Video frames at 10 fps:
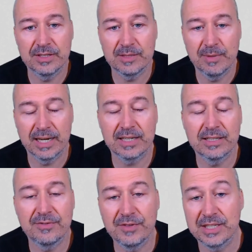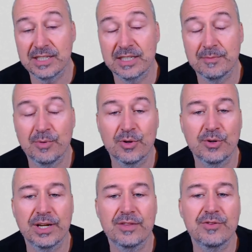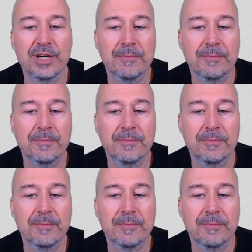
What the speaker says: as black fixes the pawn on a3.